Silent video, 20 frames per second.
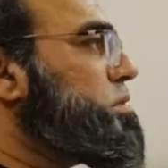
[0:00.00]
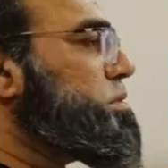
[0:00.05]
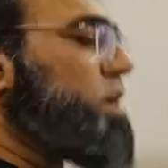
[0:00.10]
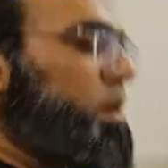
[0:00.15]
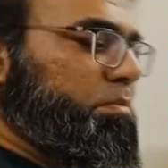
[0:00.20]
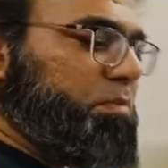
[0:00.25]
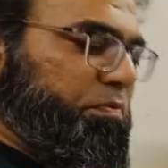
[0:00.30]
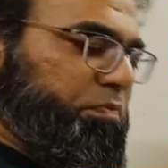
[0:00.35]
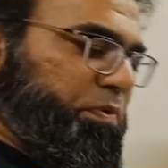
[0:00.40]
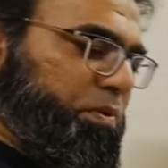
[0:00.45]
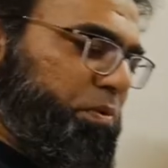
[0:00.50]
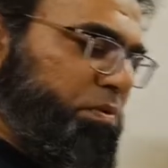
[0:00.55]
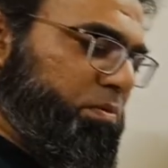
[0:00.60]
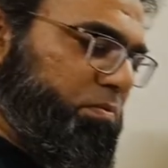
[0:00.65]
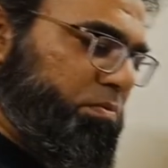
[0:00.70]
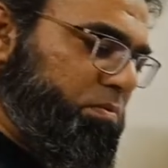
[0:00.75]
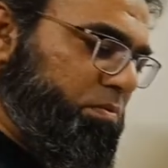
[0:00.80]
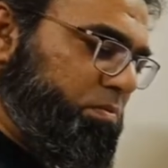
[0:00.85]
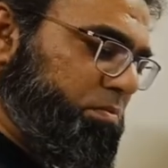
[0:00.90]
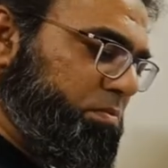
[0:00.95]
some of you
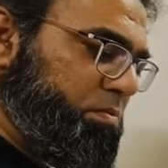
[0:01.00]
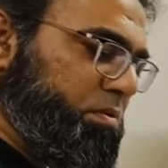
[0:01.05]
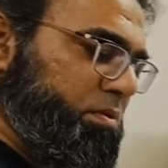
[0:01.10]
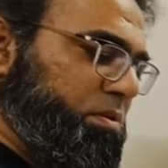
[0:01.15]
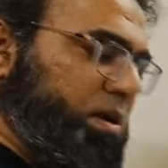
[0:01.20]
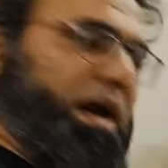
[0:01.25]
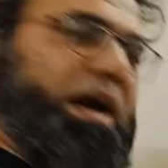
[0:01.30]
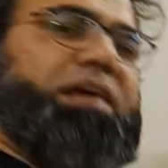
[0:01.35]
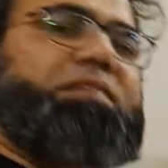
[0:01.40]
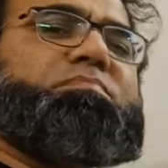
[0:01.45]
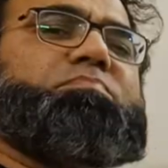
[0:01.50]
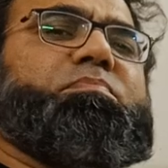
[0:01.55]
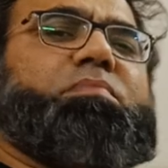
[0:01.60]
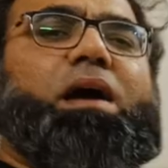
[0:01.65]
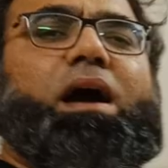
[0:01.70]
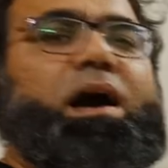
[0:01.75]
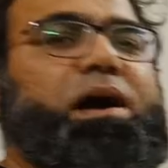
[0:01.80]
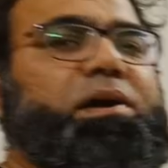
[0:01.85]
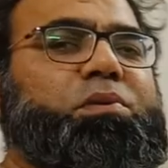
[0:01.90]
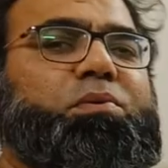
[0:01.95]
guys,
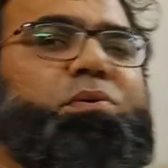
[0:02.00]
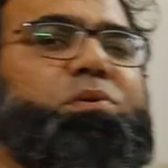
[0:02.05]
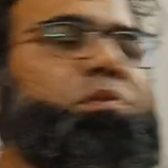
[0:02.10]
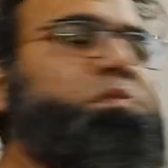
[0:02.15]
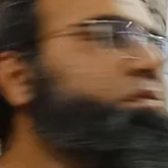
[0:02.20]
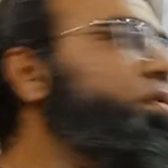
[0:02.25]
I don't know